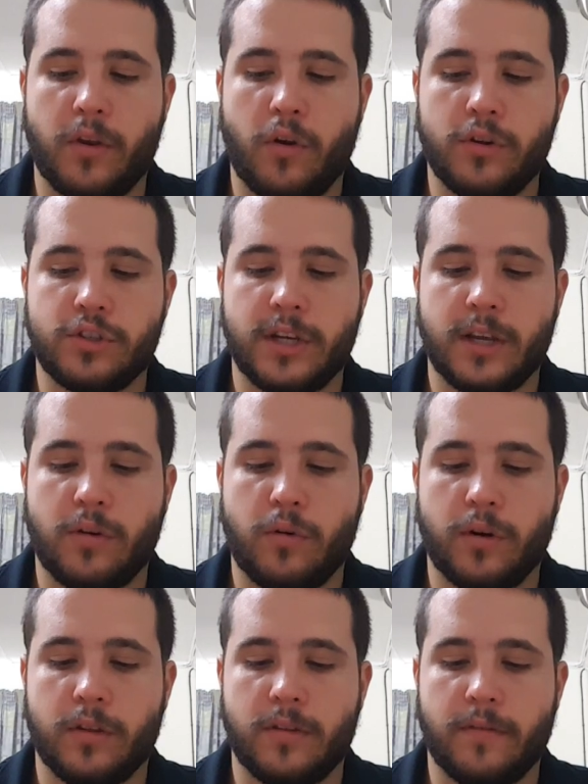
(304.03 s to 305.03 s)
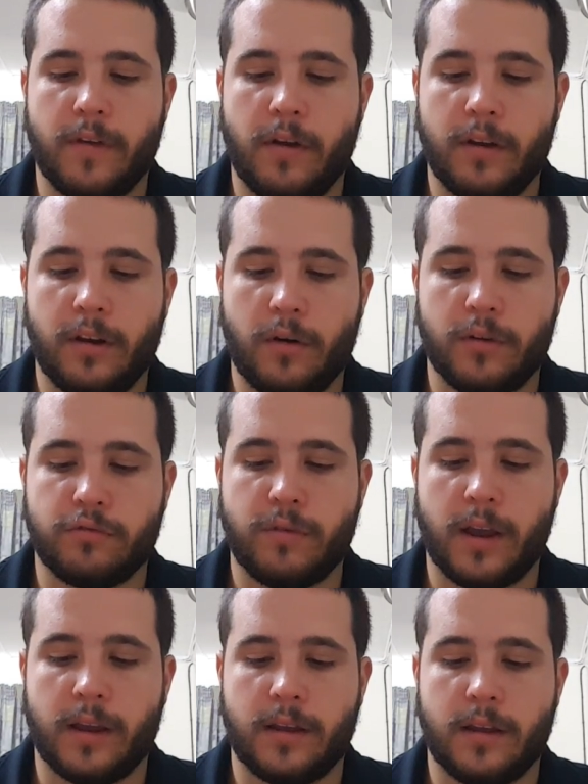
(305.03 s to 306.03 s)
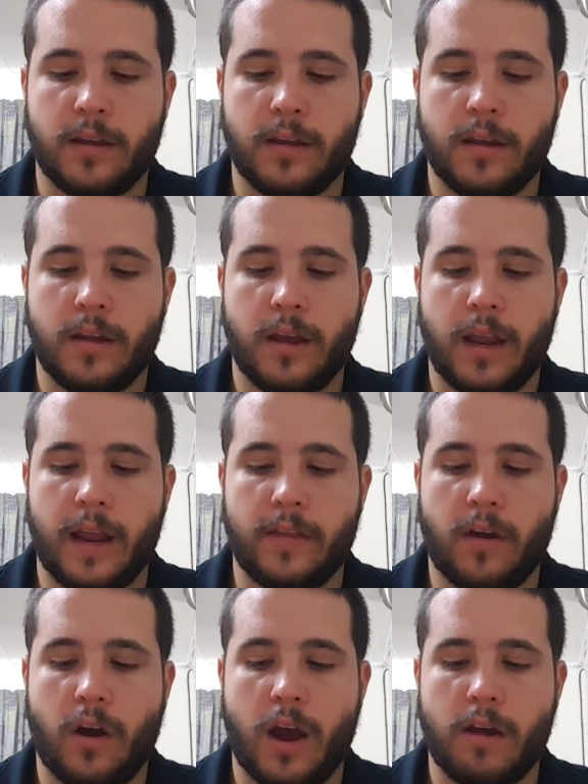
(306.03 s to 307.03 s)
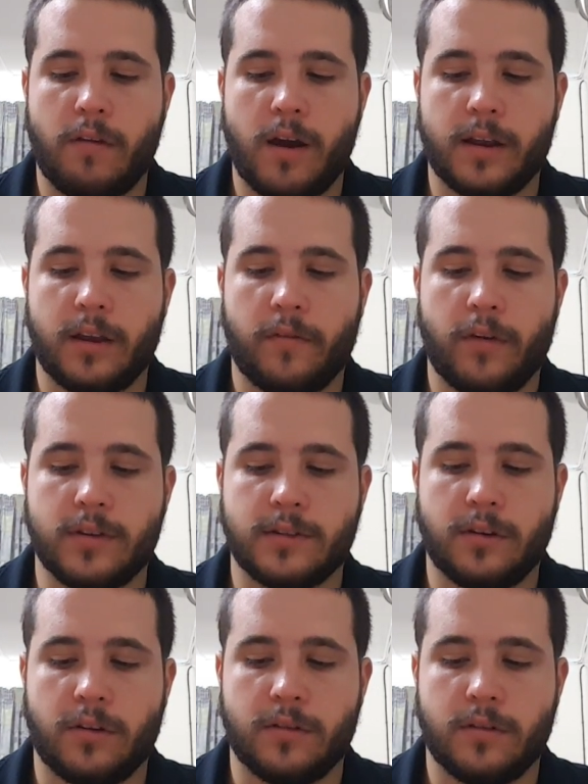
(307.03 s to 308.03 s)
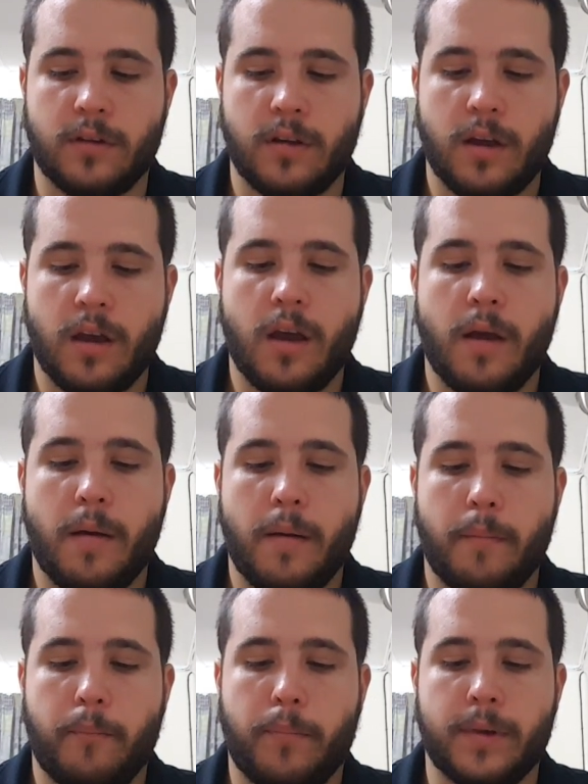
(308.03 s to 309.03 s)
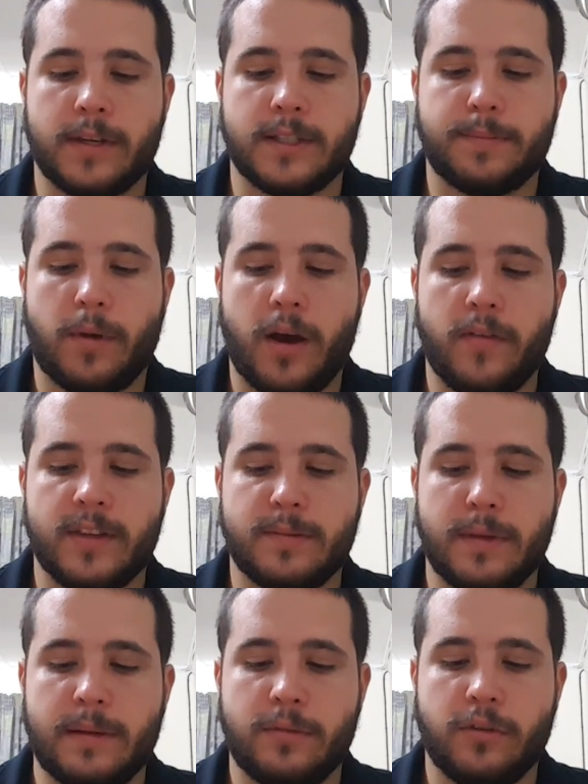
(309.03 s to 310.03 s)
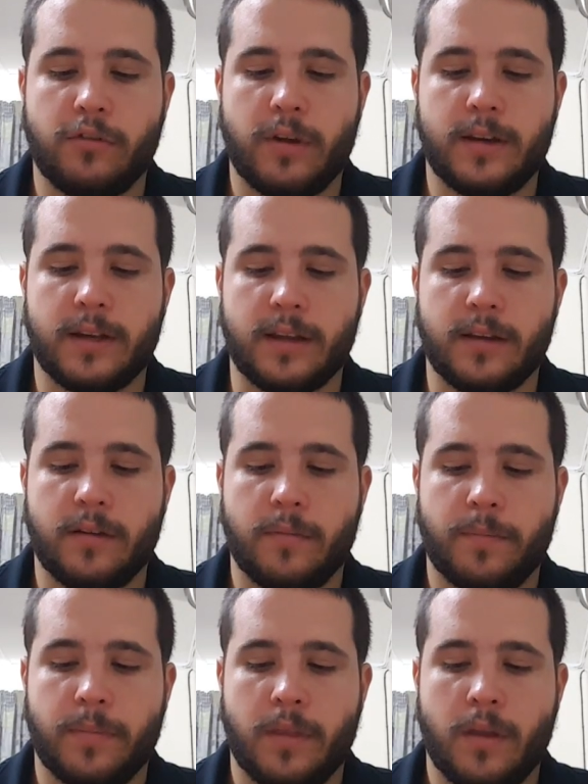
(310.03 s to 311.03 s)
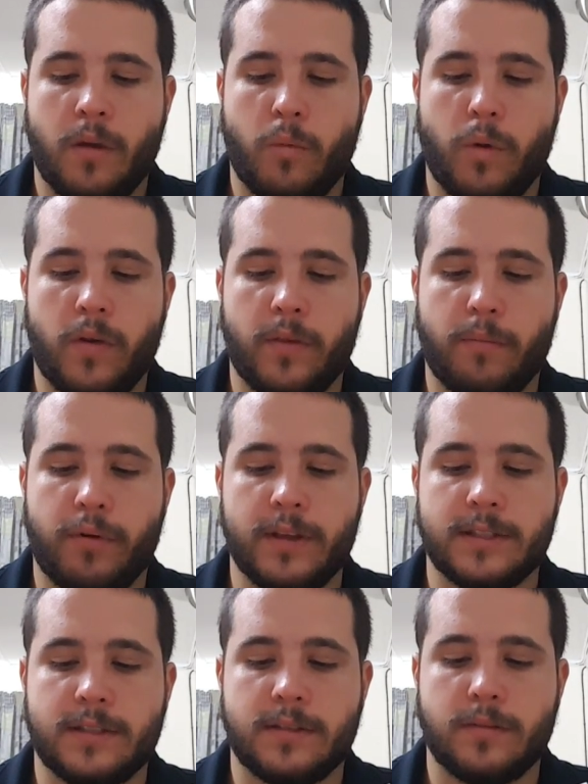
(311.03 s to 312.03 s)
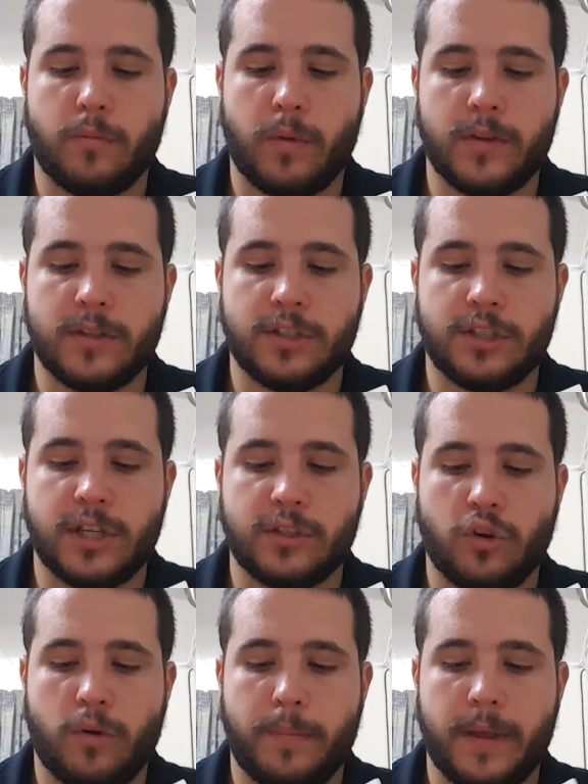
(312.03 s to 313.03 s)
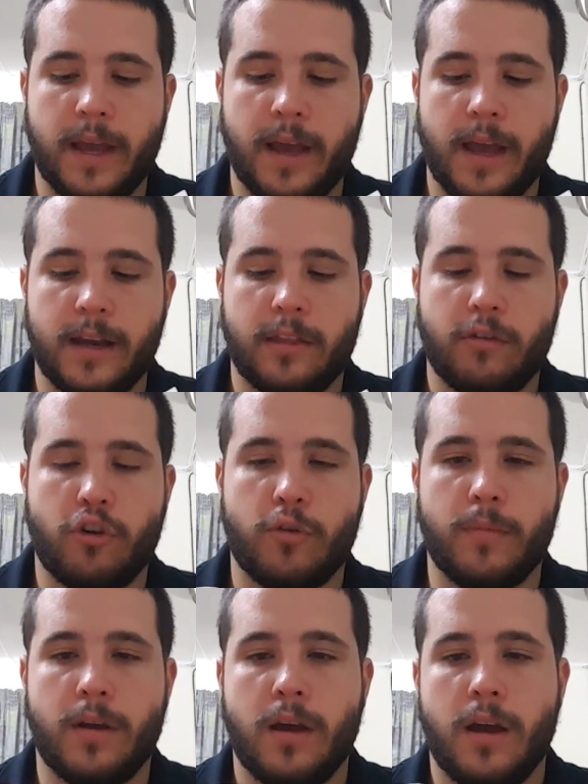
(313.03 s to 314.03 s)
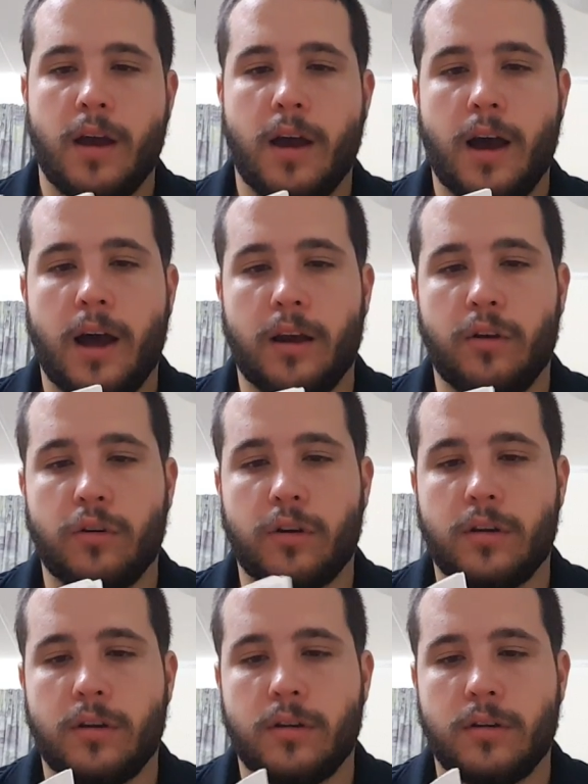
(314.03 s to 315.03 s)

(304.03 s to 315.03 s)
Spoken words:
nod she accorded the very lowest rank in the hierarchy of her salon. But despite this minimal greeting, when she saw Pierre enter the room, a look